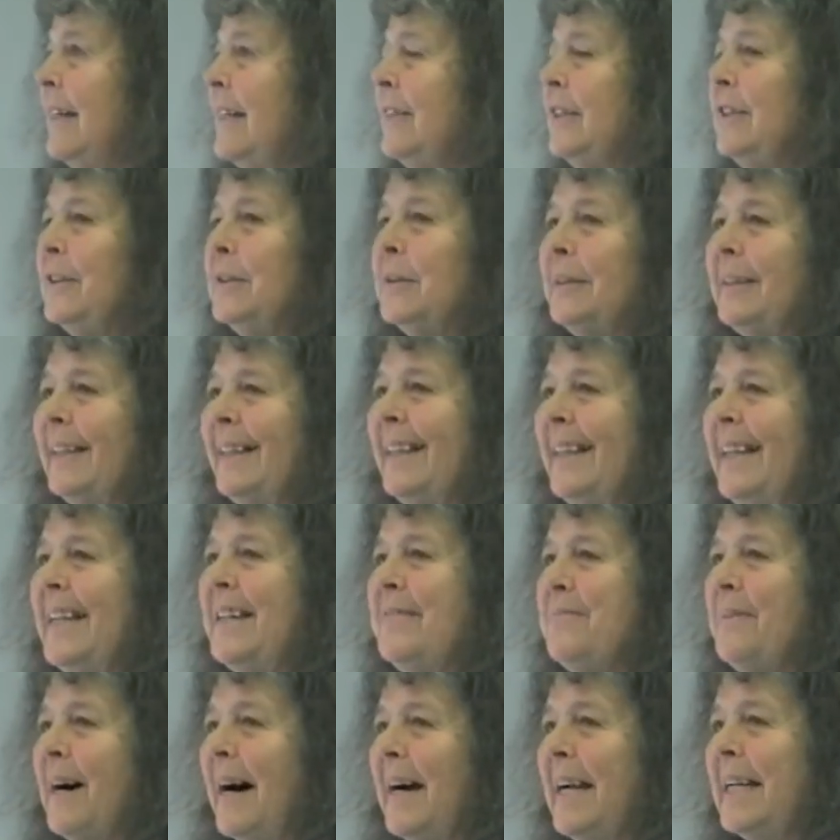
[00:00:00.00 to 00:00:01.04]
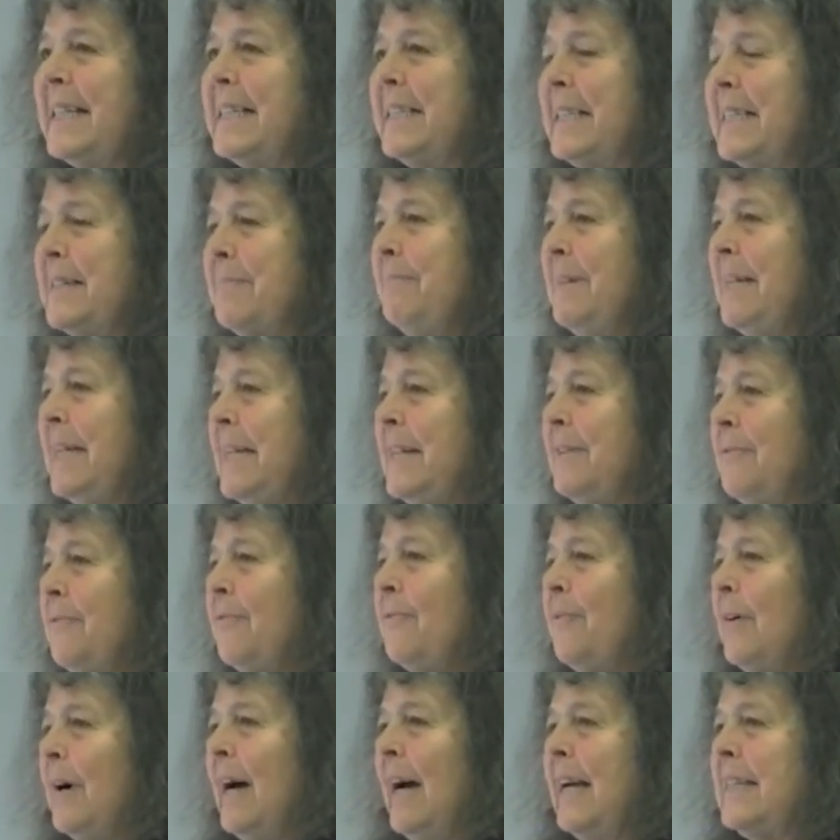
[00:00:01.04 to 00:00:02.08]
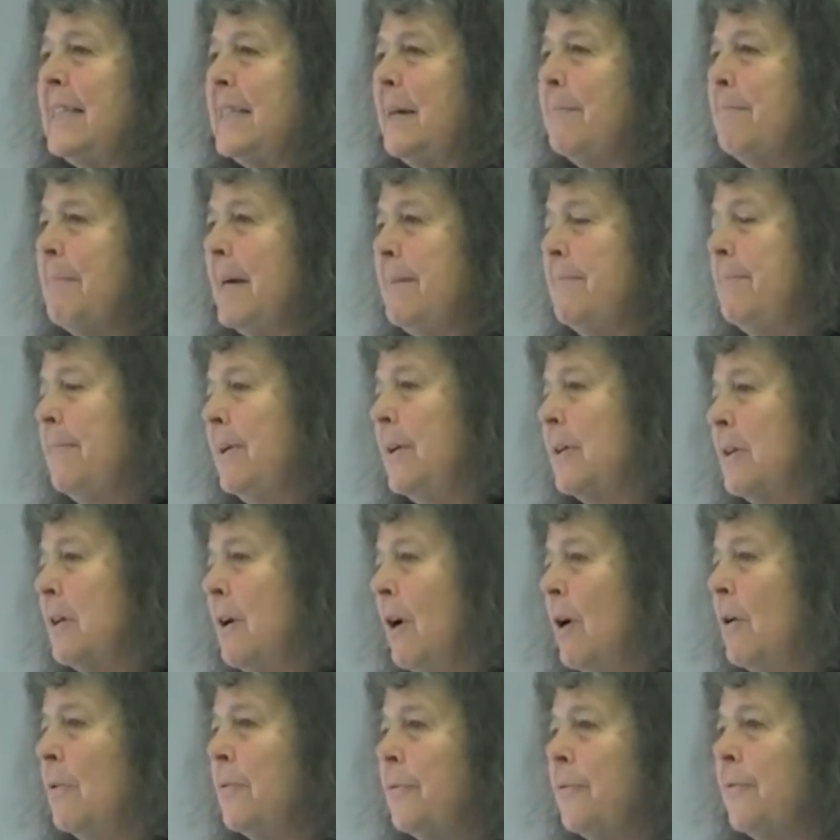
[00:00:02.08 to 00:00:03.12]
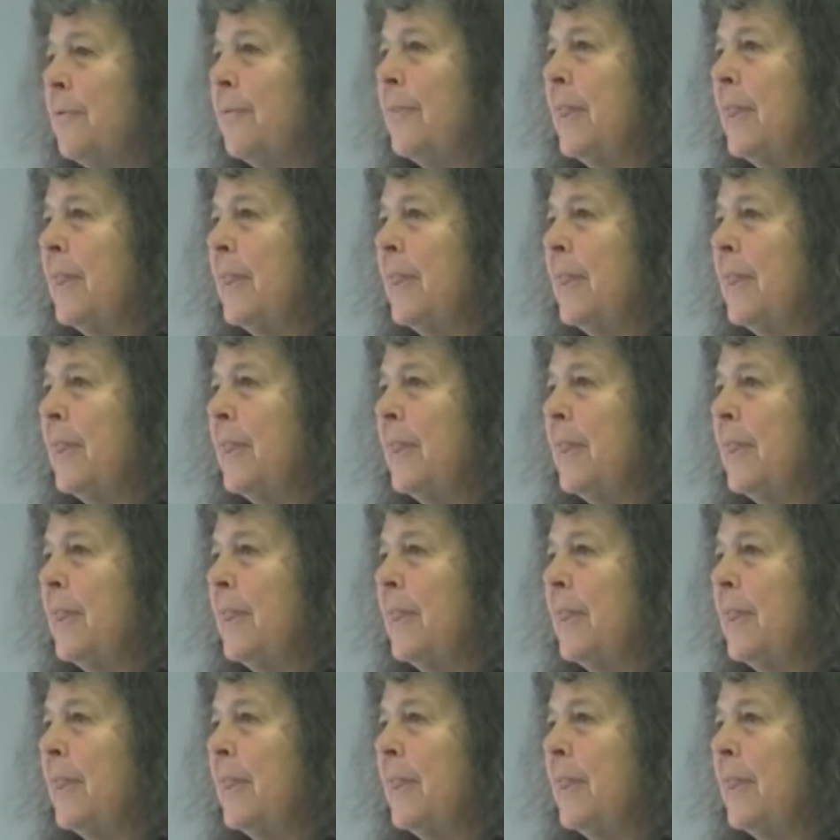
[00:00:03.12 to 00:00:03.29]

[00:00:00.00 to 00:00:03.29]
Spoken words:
You invited me as a member of